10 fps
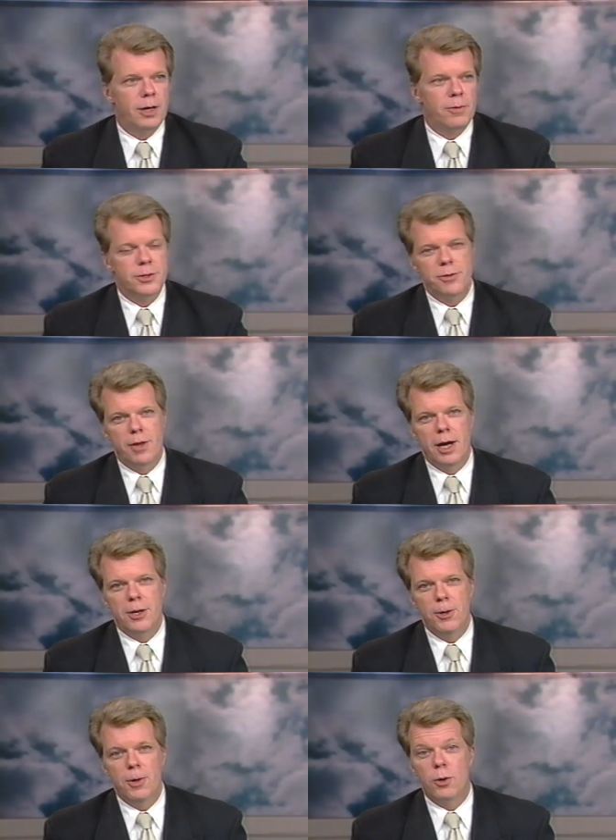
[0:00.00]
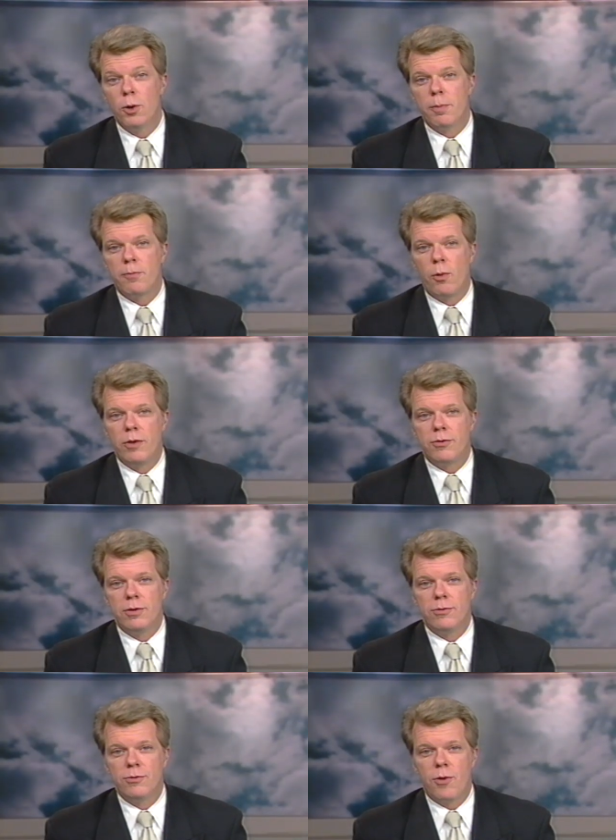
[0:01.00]
right, Christy, thank you. A group of
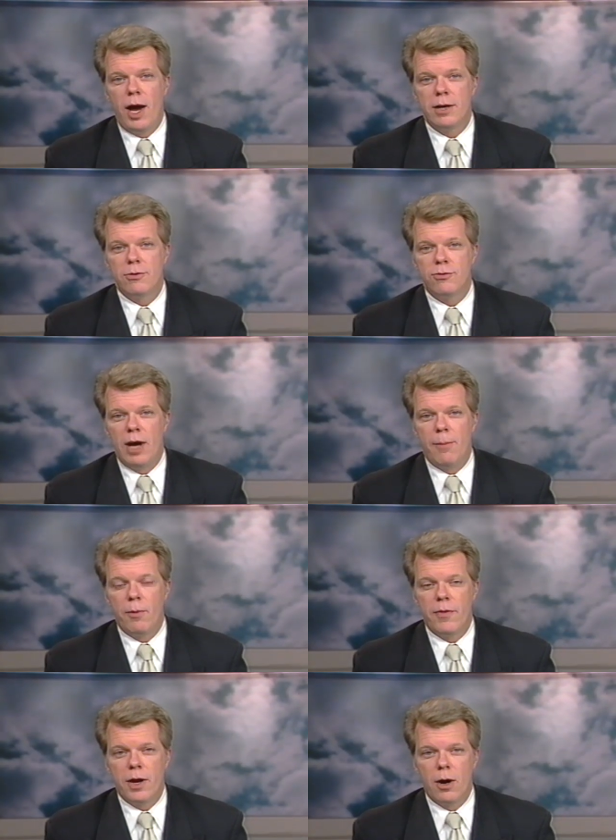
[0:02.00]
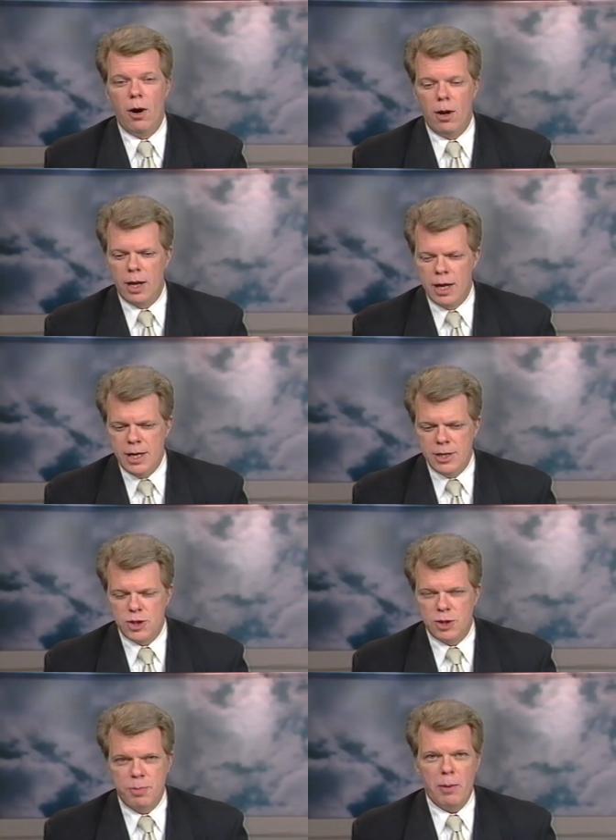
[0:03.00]
Christians trying to stop what they call
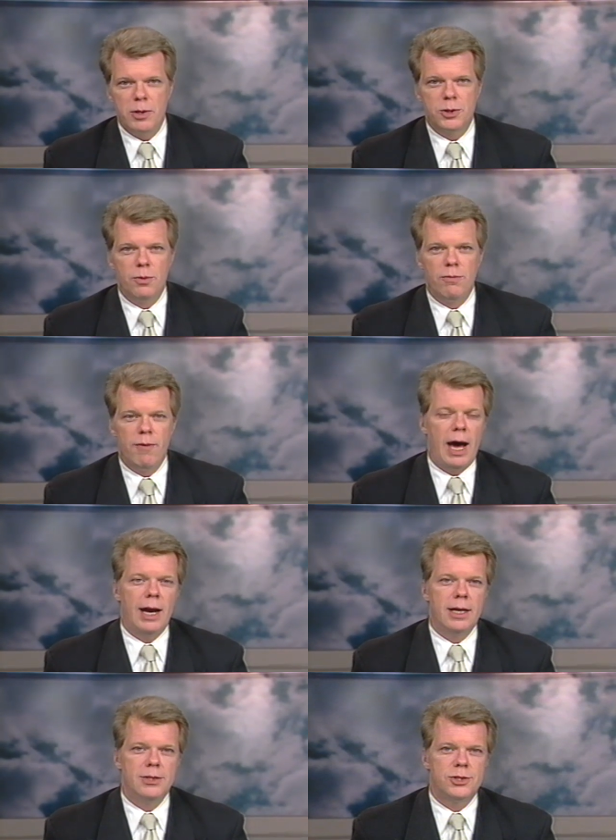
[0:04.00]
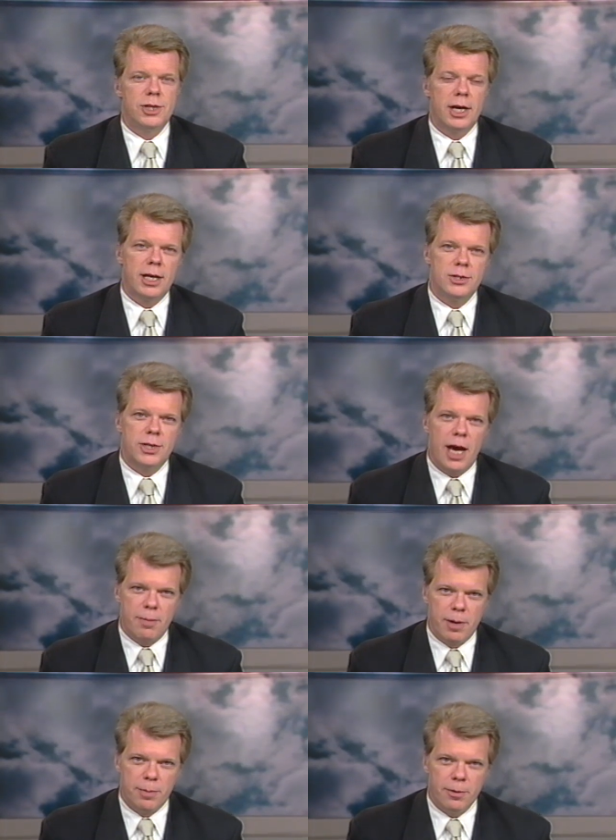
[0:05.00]
spiritual violence against gay
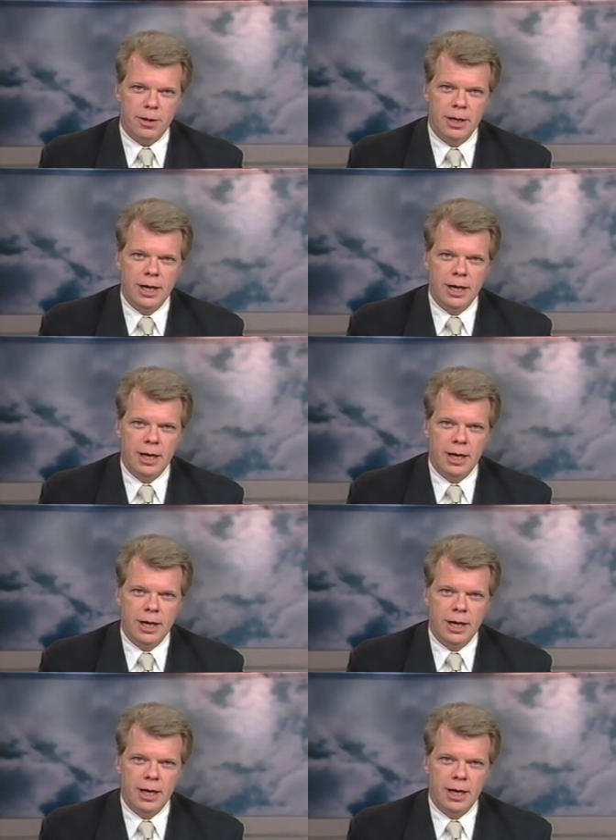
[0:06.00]
people.